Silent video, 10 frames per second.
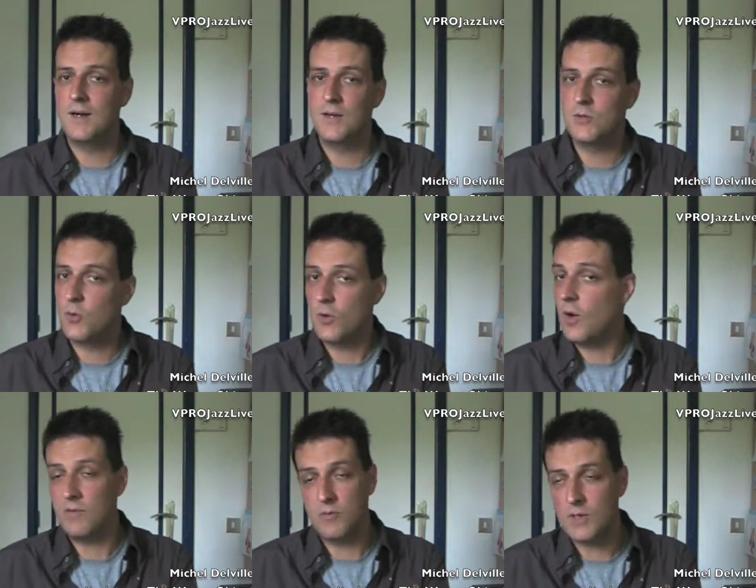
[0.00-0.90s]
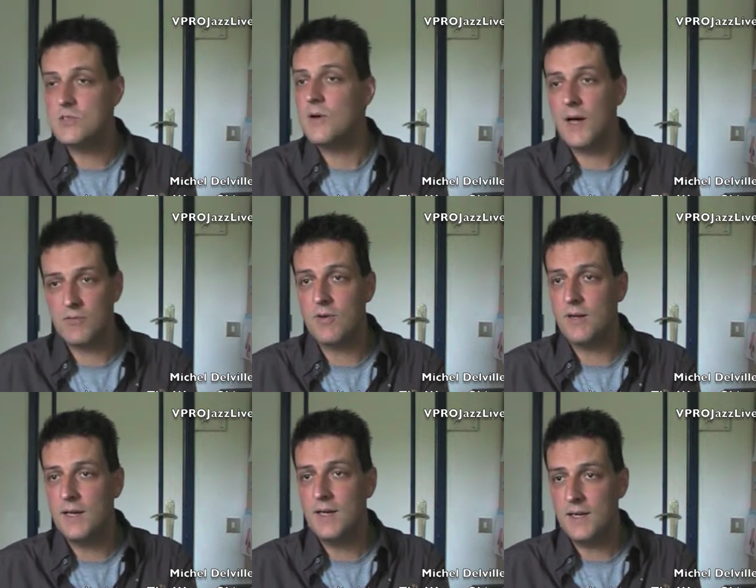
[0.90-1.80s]
no cover whatsoever
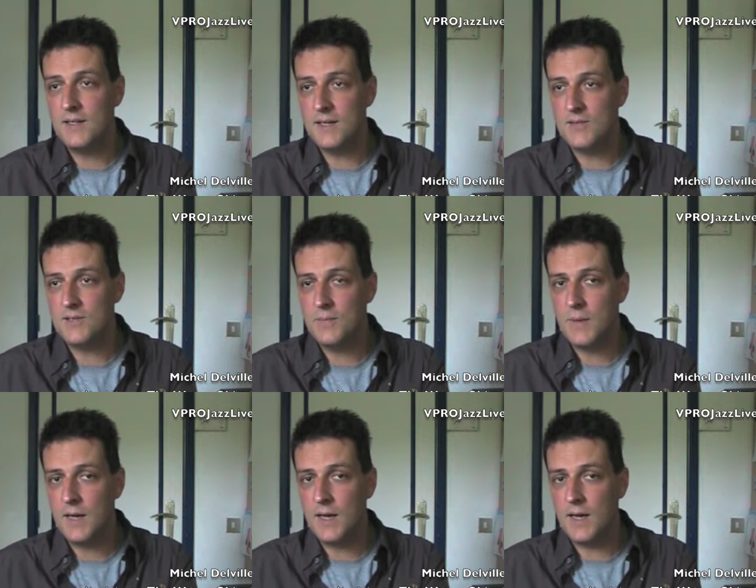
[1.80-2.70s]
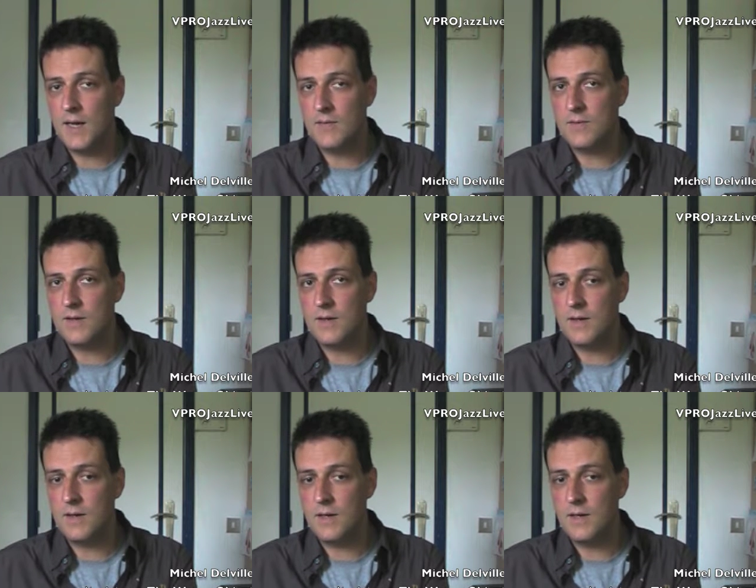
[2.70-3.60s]
in it. And
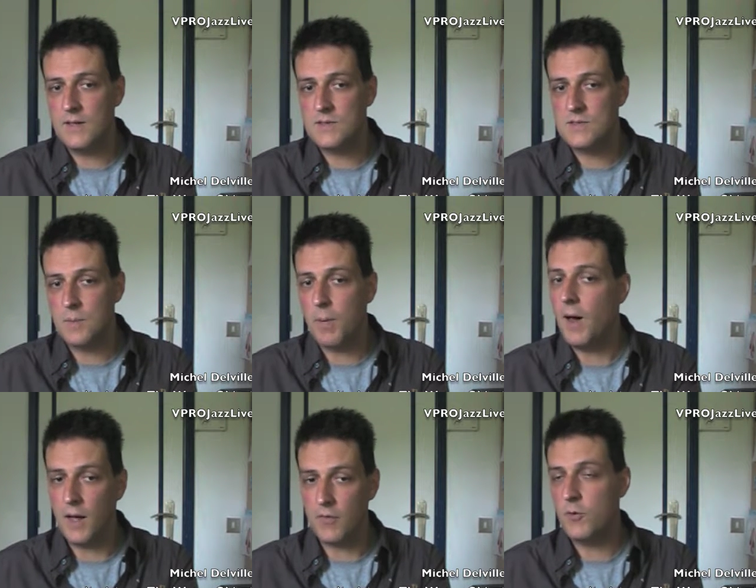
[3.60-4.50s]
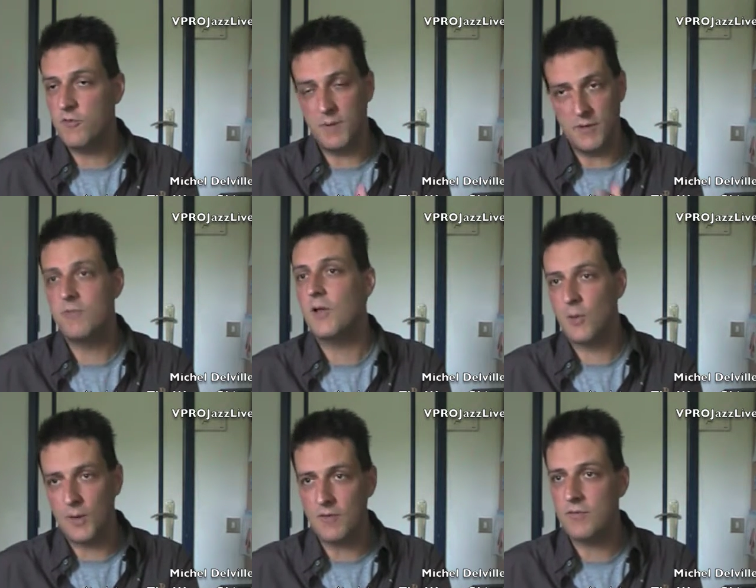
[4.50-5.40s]
it's the path we've been
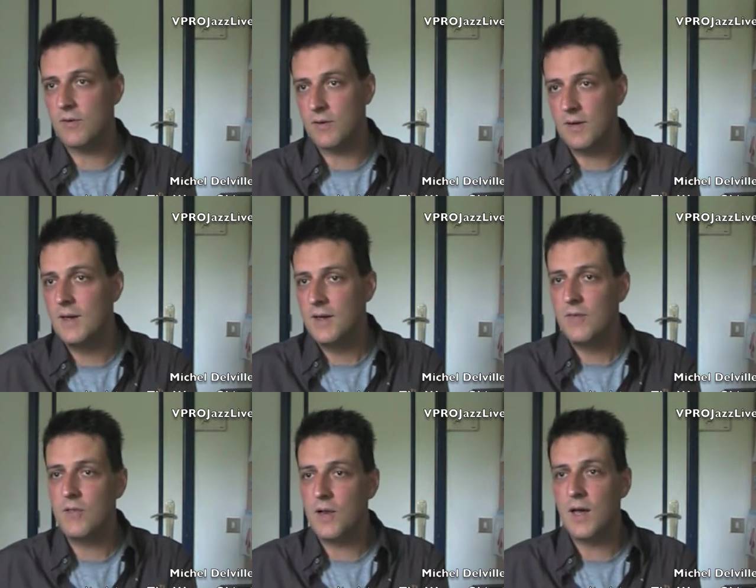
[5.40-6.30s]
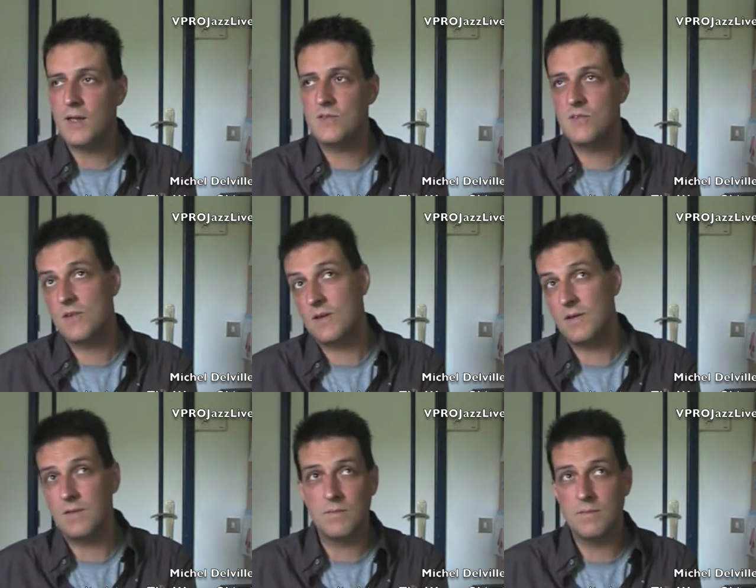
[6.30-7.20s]
following for the last
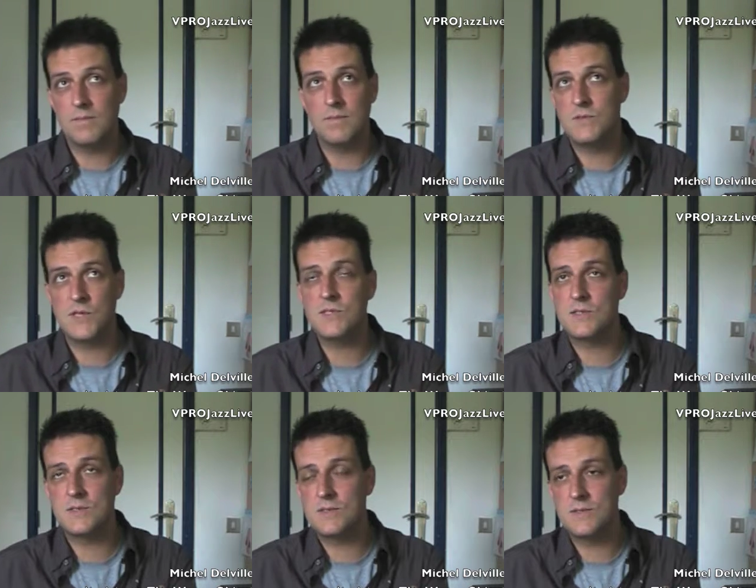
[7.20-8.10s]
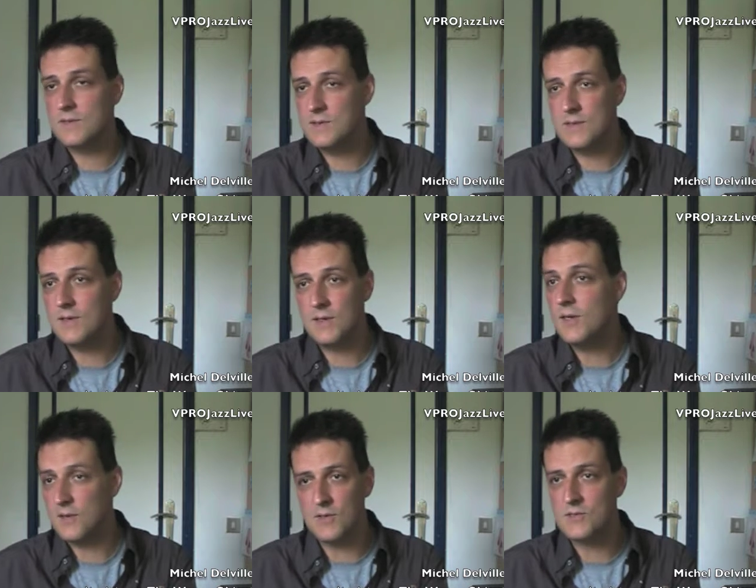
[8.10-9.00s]
6
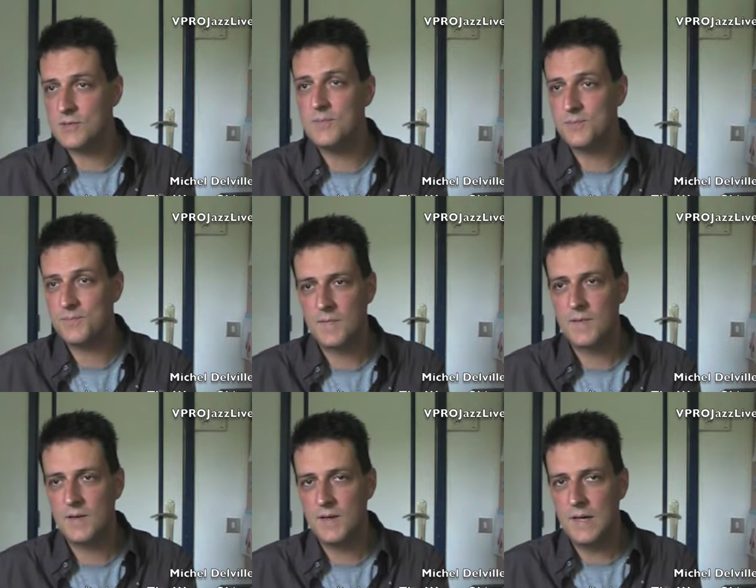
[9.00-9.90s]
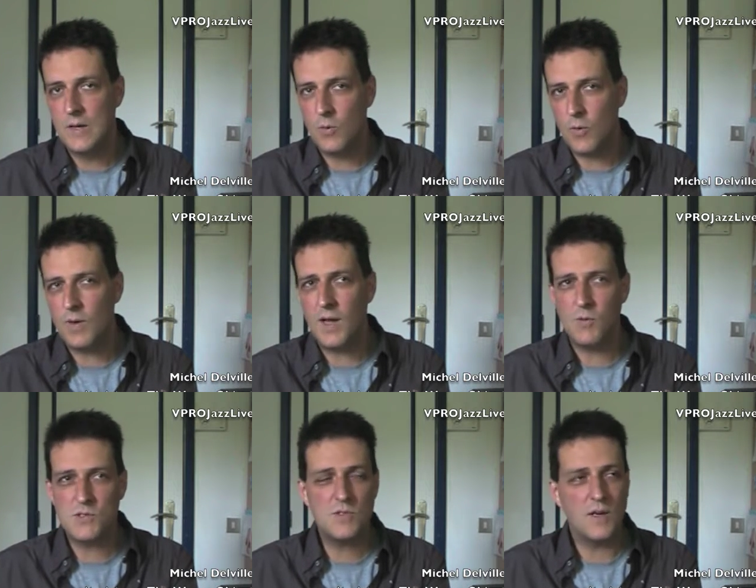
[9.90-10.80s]
years. Well, when I
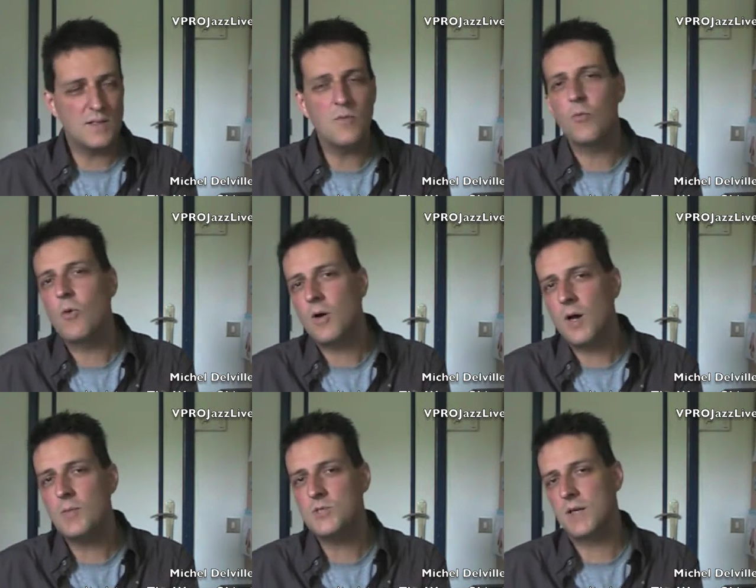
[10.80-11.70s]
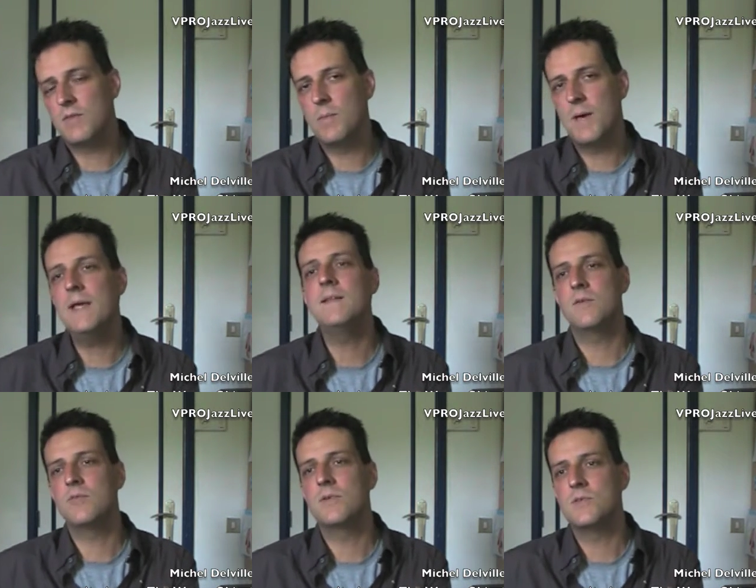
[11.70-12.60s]
was starting the Wrong Object, the main
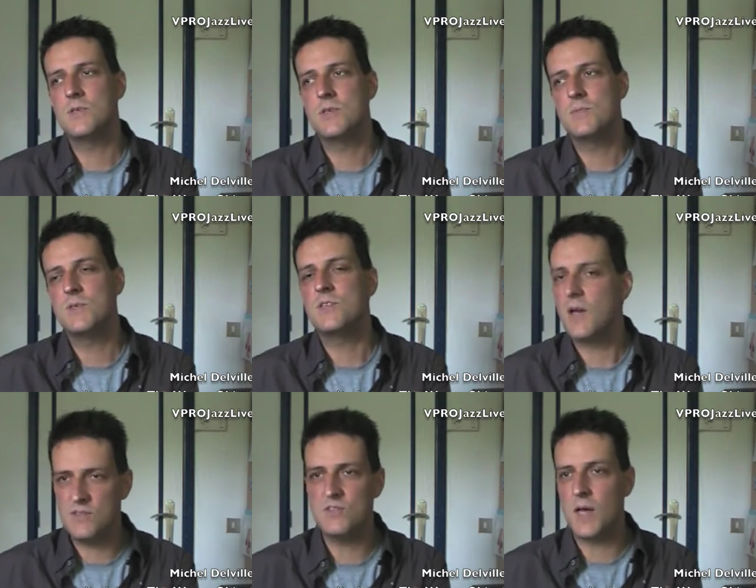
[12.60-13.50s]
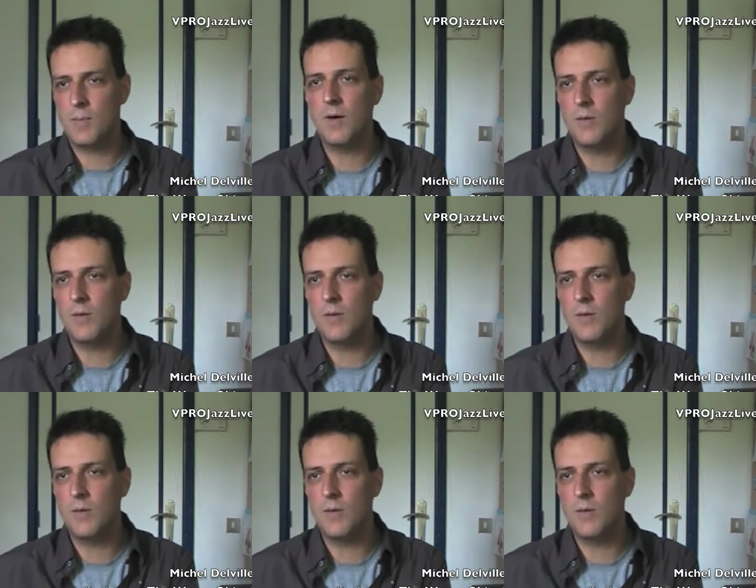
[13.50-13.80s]
influences besides Zappa